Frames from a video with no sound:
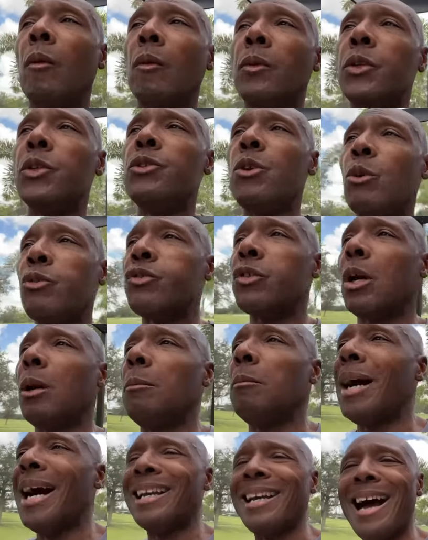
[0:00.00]
You know
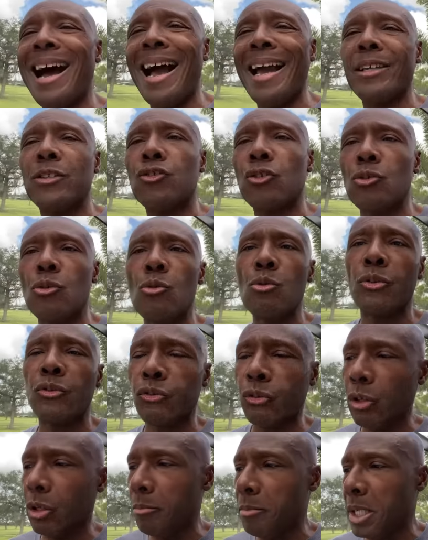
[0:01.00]
something out of high school
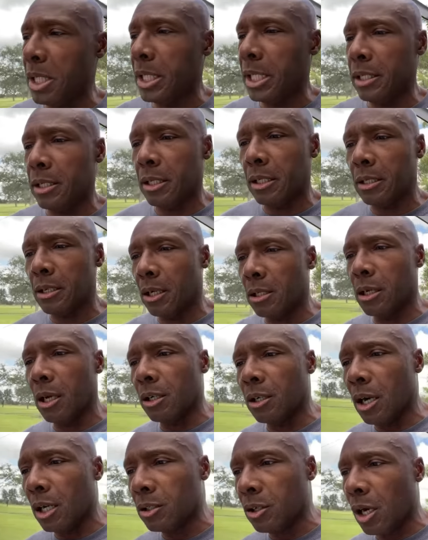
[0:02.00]
instead of me getting a, a,
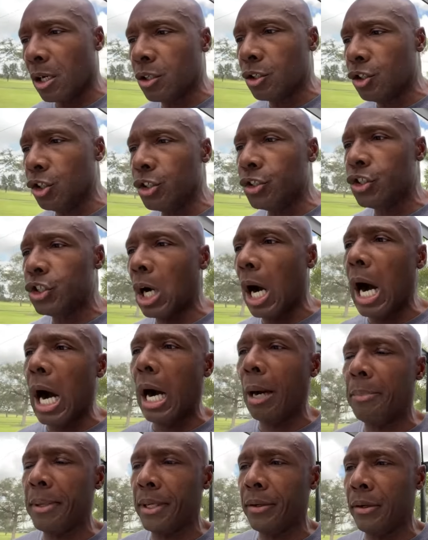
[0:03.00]
a, a good
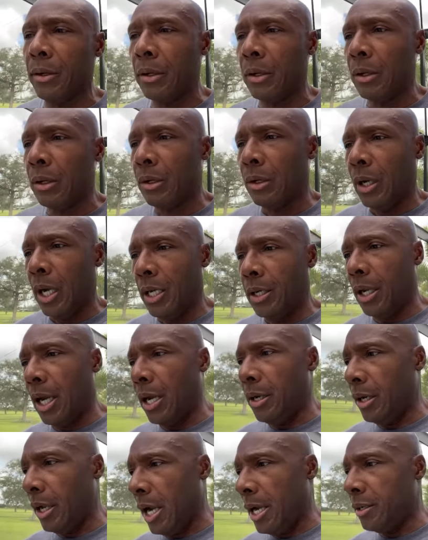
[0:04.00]
job and, and,
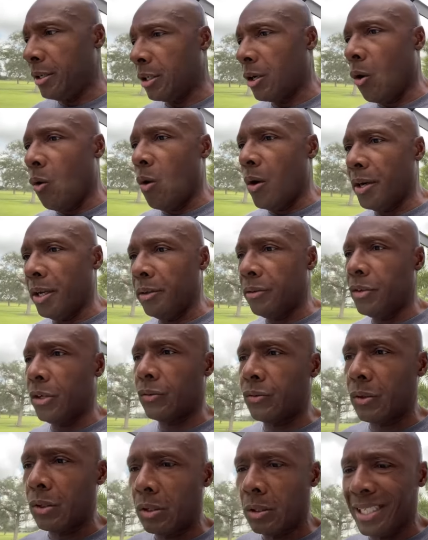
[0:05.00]
and, and going and
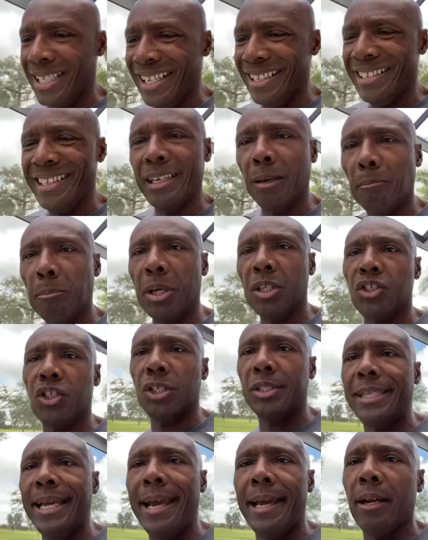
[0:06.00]
just getting in a bunch
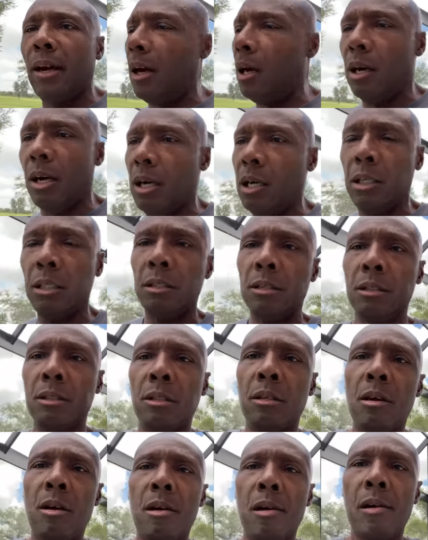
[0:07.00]
of debt. Uh-uh.
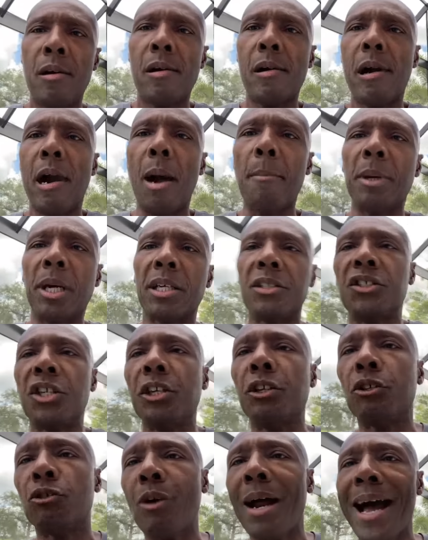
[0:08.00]
I'm going to
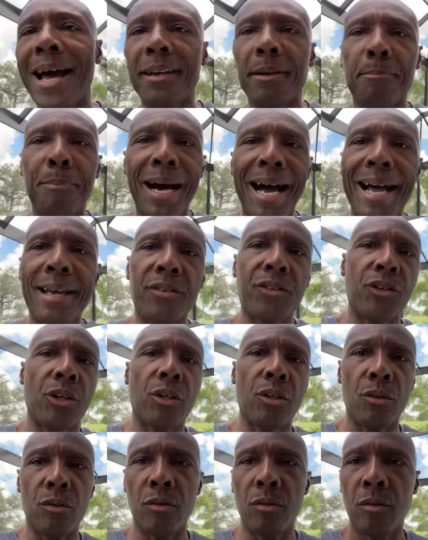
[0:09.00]
continue to ride the
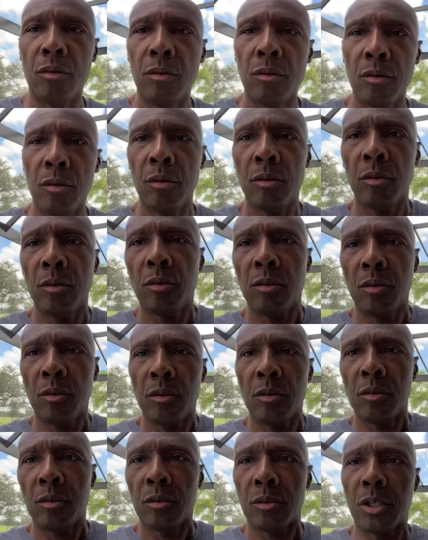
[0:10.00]
bicycle
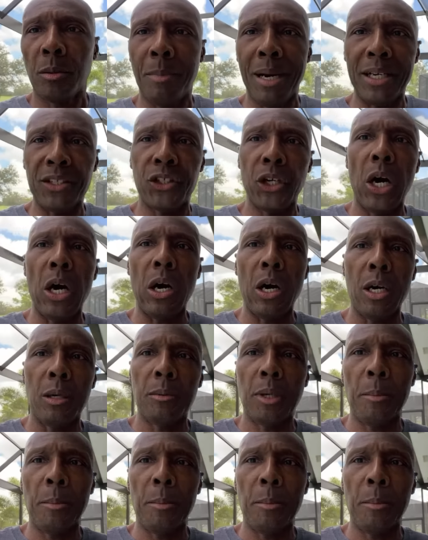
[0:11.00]
to my job.